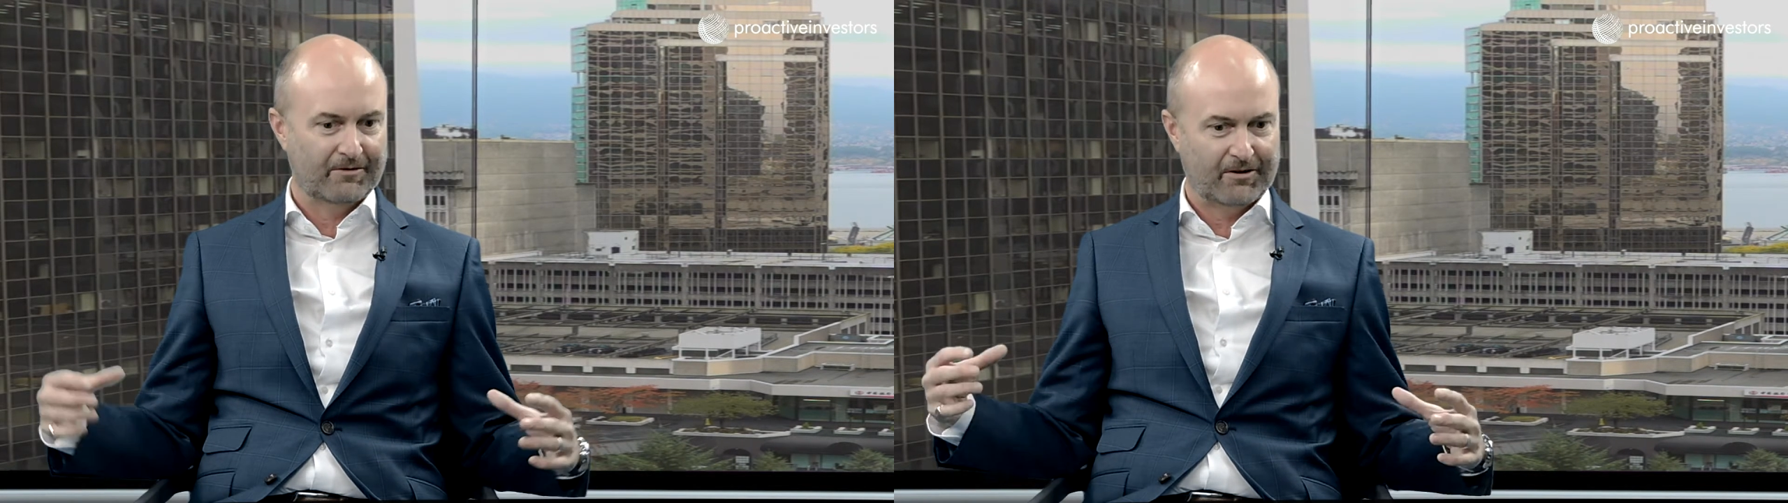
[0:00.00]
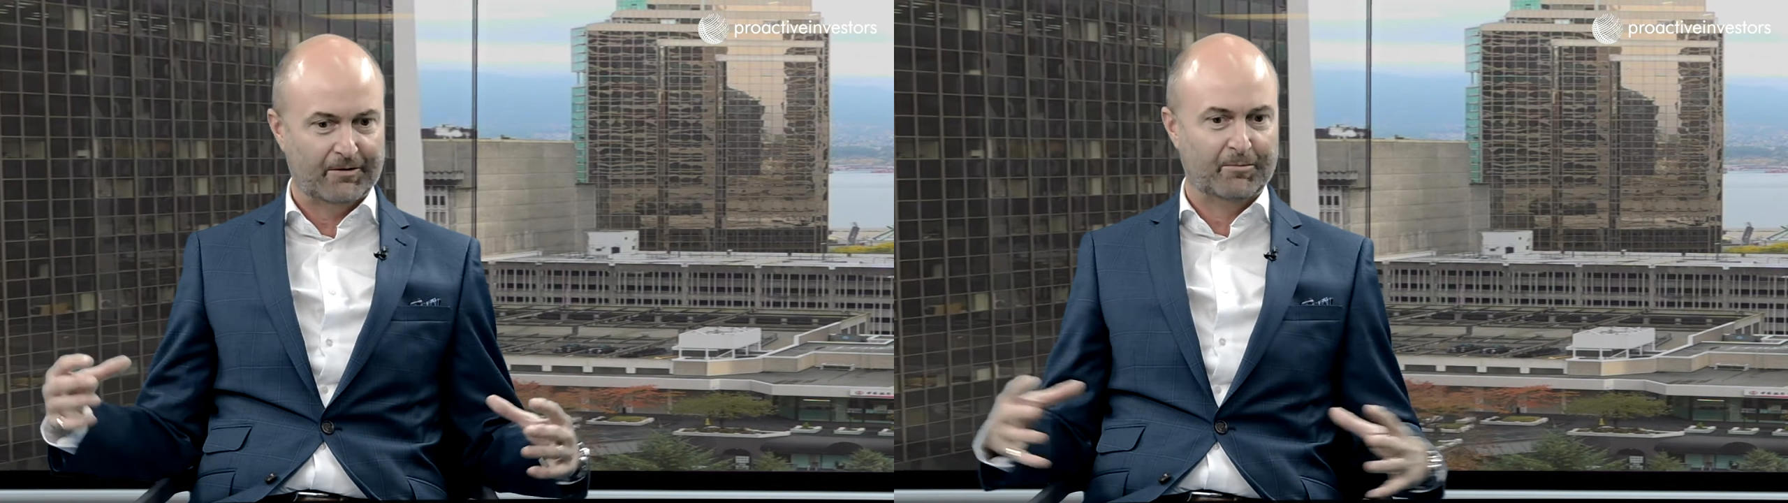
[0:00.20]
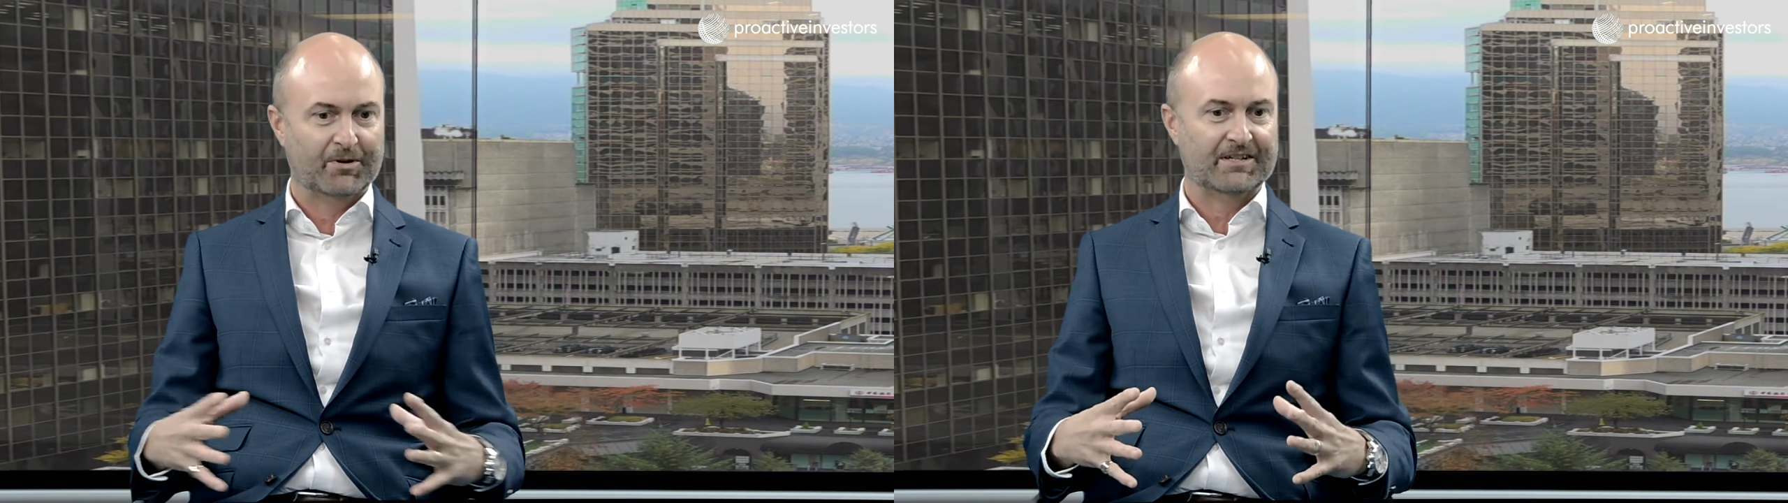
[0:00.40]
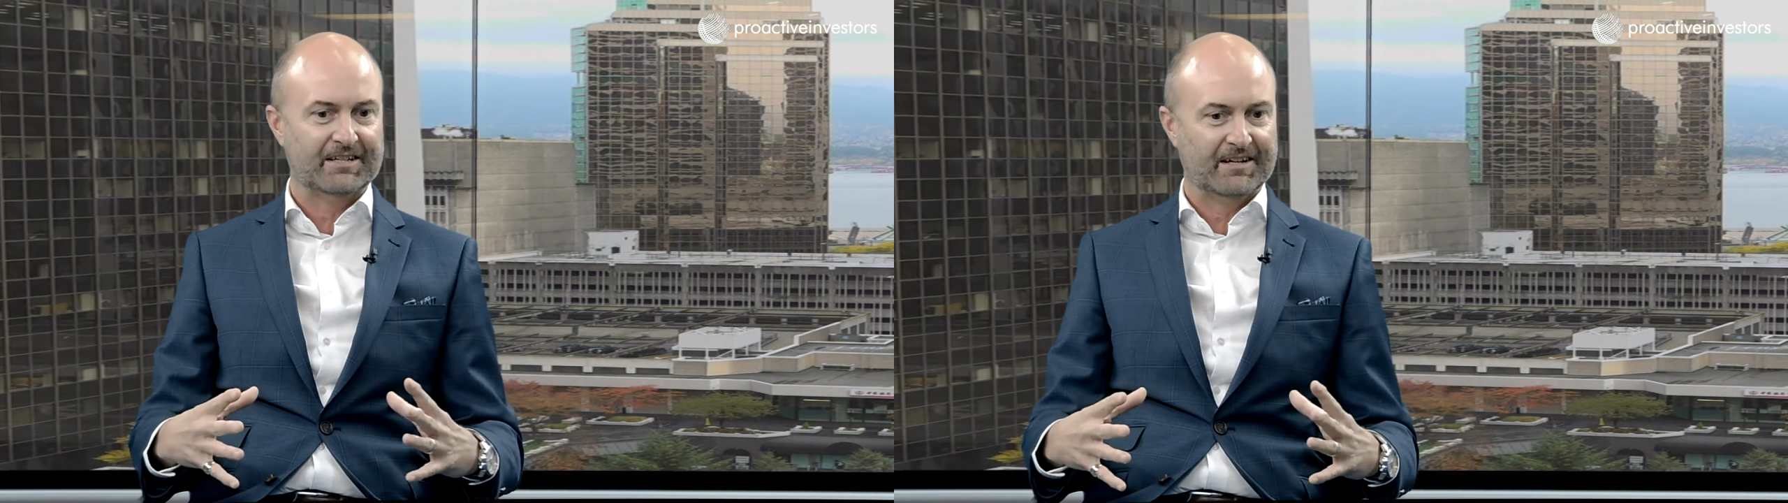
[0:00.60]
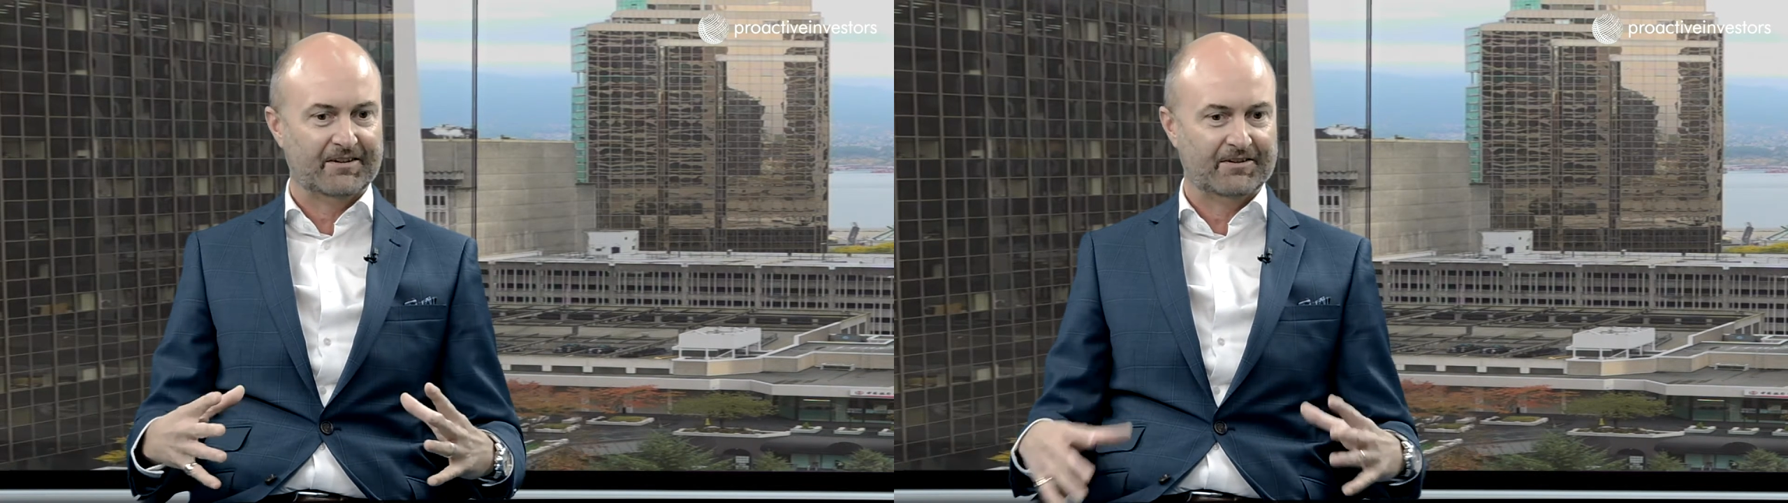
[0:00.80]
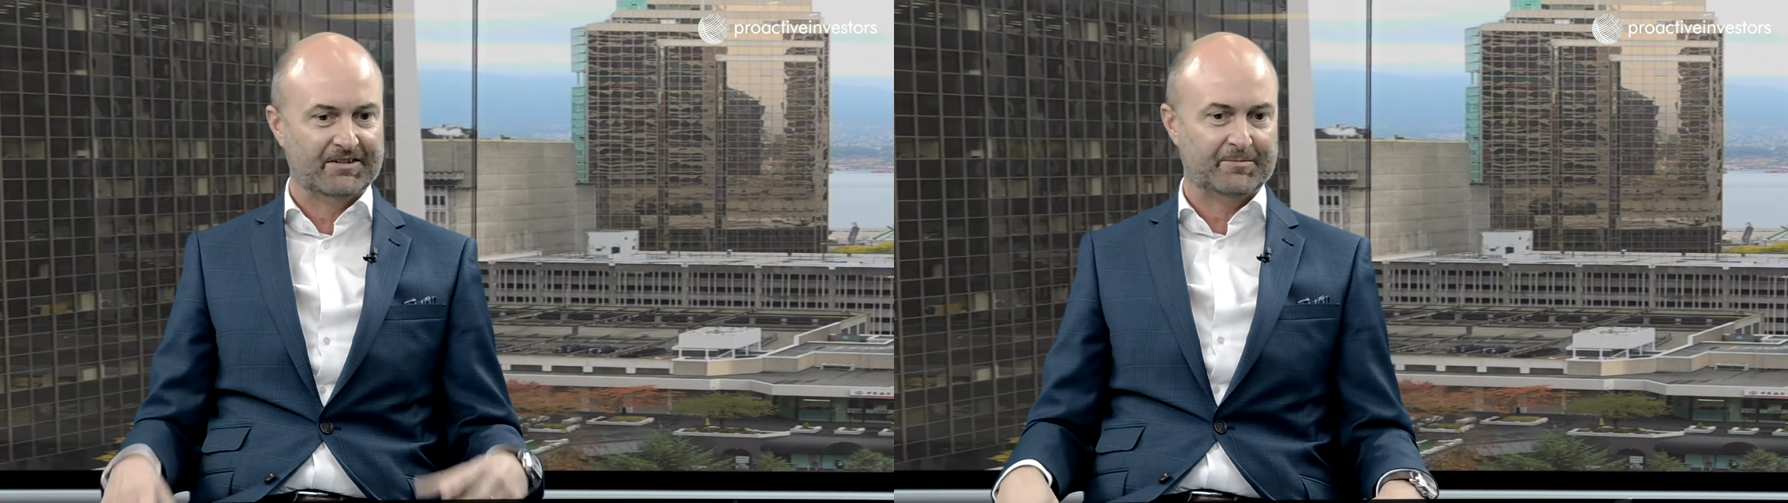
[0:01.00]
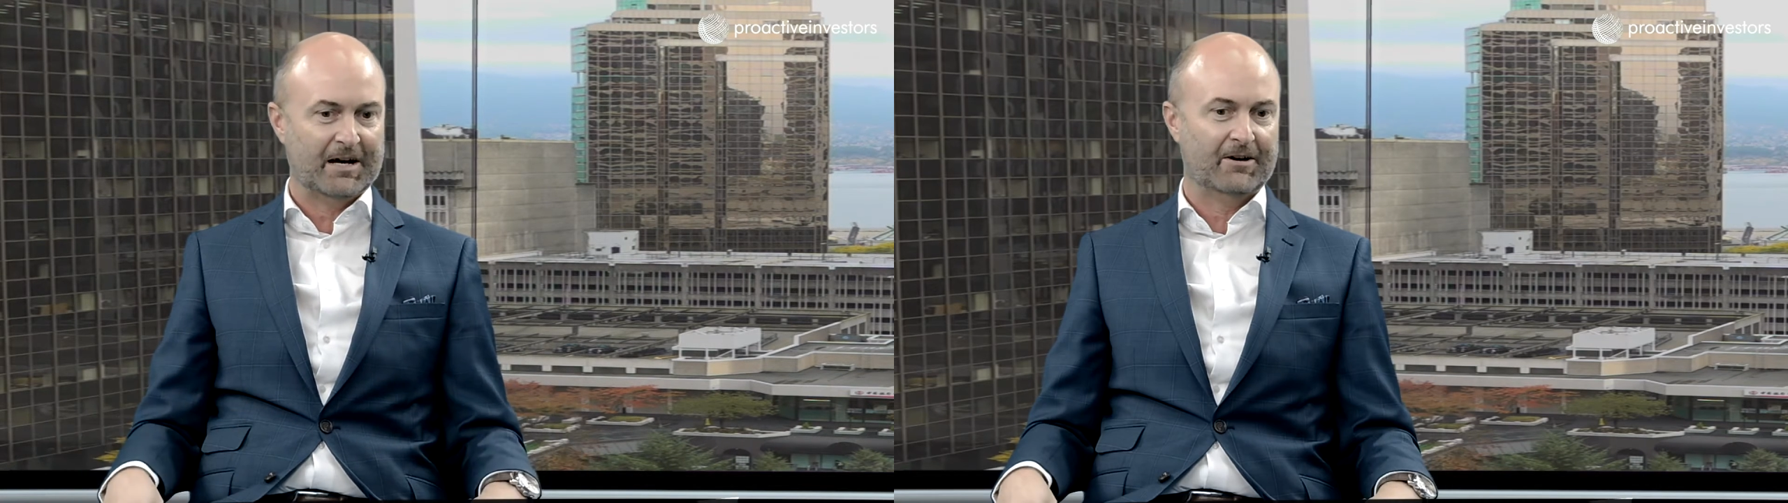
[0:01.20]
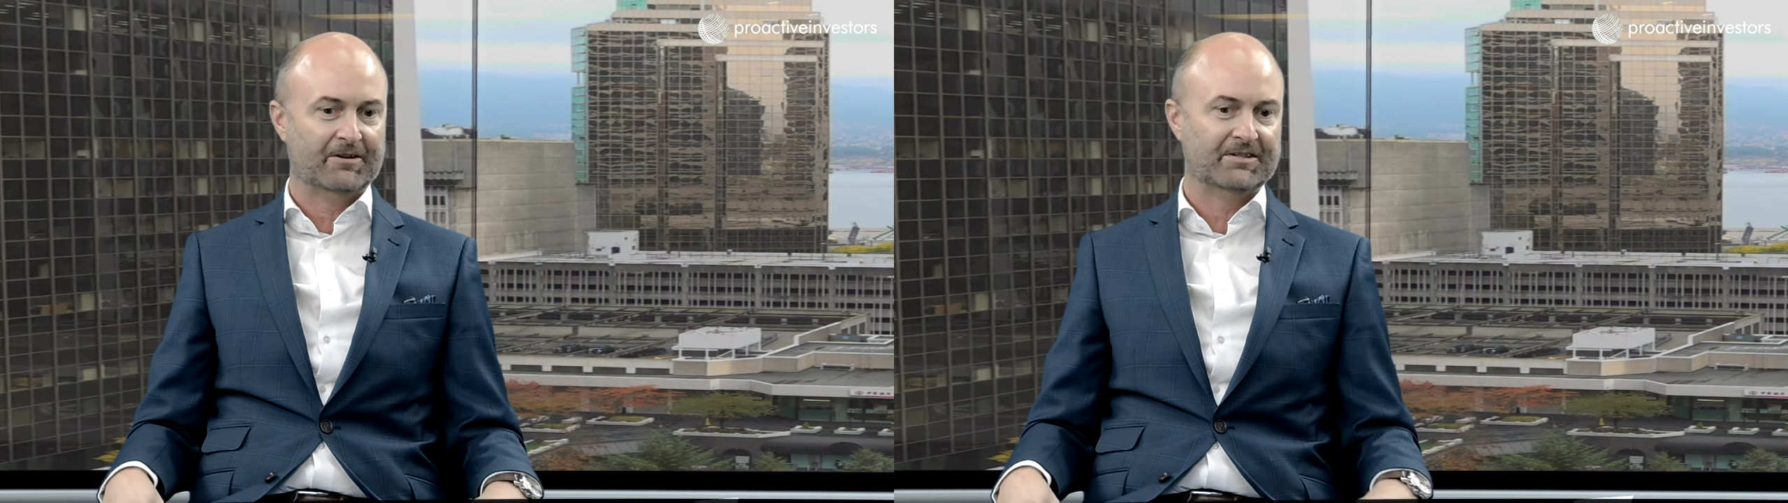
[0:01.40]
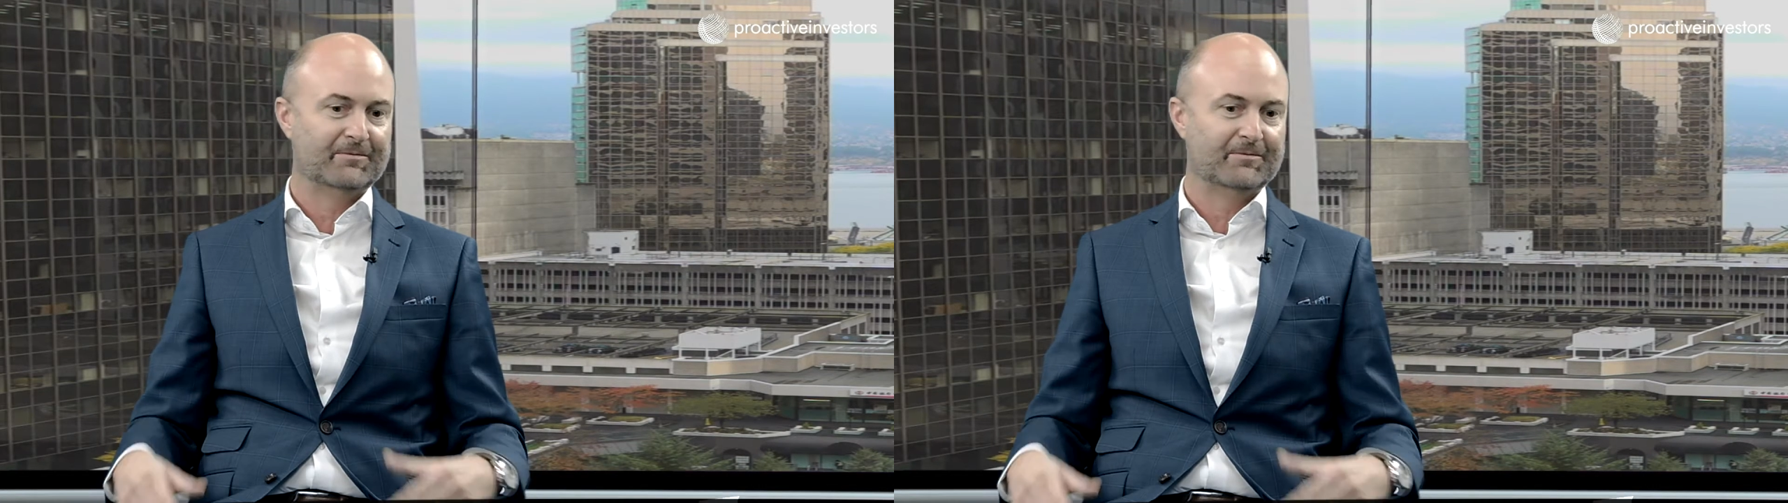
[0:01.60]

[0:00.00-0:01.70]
on putting together these batteries to